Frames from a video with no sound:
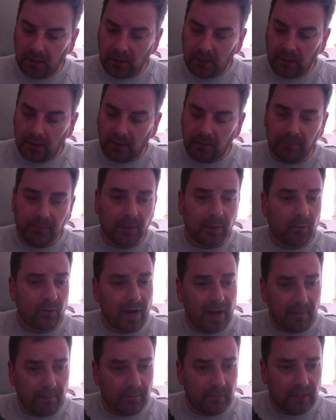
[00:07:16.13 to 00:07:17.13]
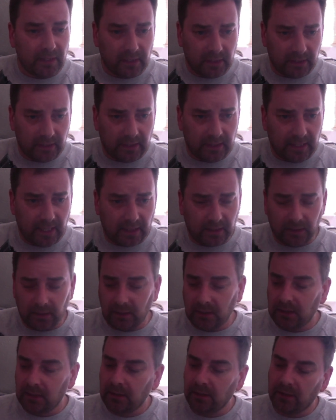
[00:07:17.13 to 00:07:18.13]
uh, but the RAM isn't
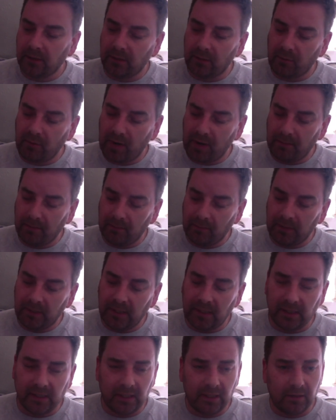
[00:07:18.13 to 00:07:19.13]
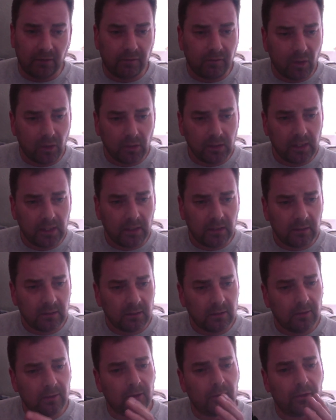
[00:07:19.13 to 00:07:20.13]
detected, so the RAM is either faulty
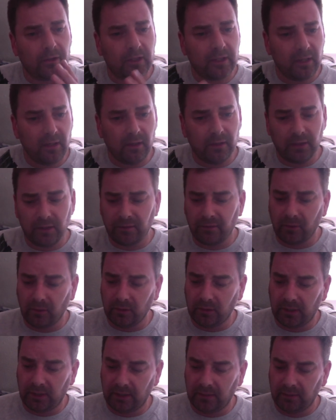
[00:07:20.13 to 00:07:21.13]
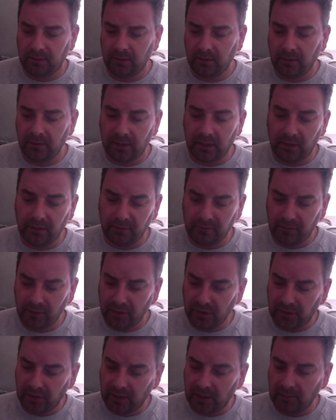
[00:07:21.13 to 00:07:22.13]
or the card is faulty. Now the
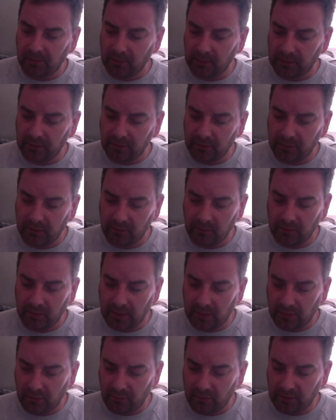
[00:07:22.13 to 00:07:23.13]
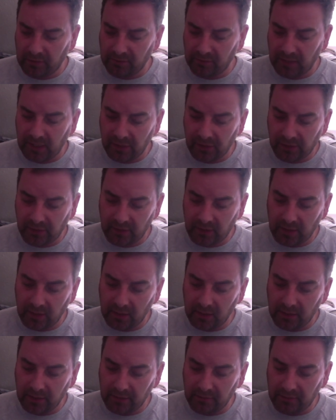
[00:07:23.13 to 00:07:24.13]
first thing I'm going to do is reflash the
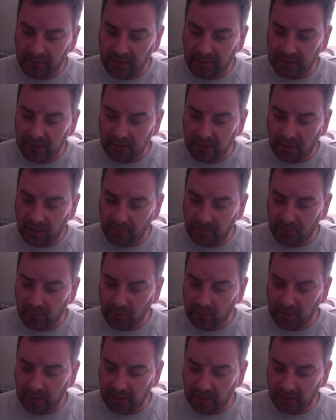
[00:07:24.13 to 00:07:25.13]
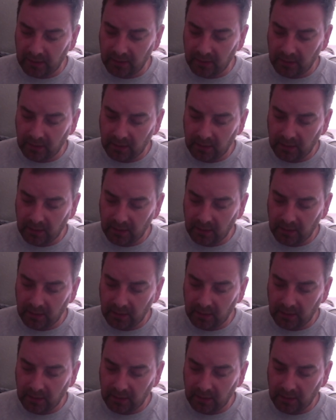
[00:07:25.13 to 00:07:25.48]
card if I get time this weekend,